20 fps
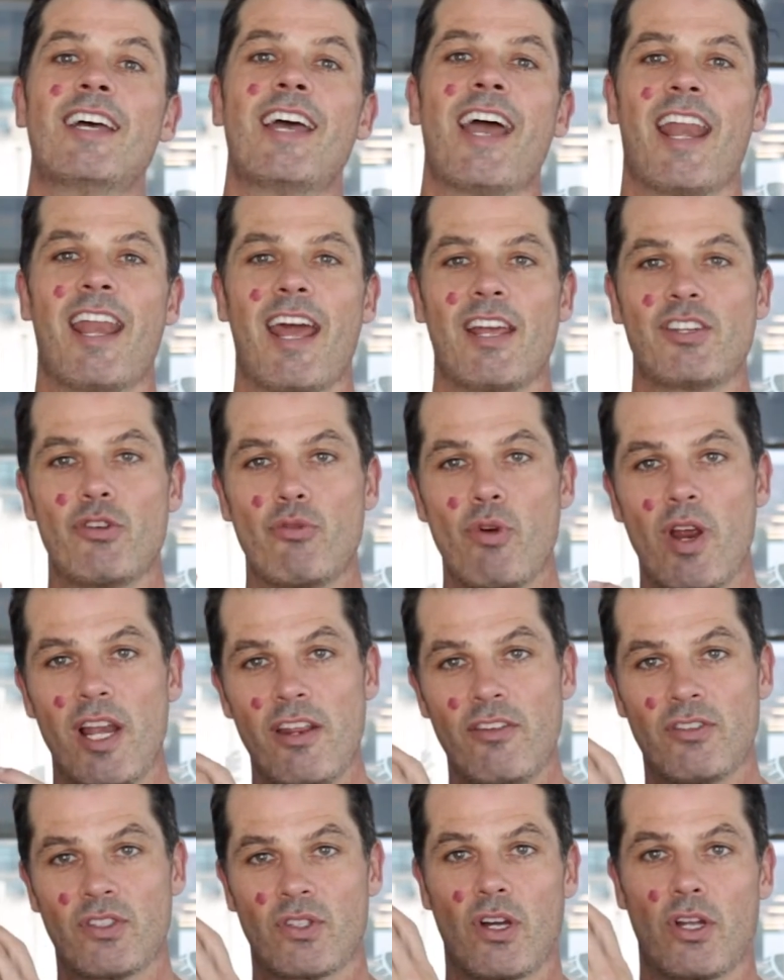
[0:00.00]
And as you
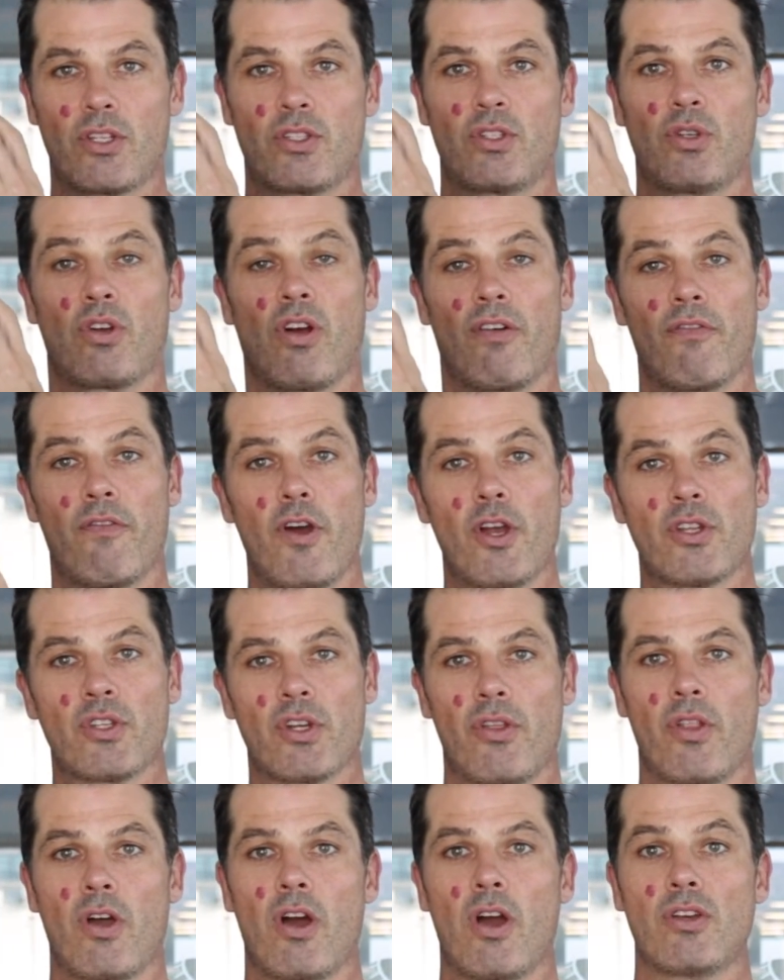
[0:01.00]
really start to convert
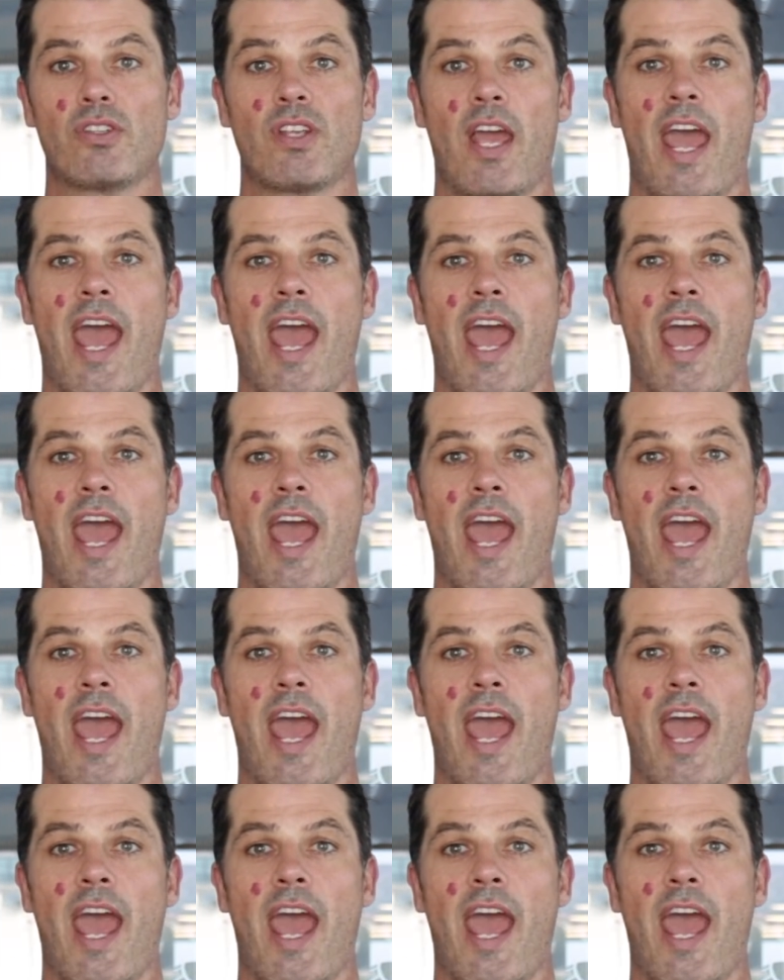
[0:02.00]
on those,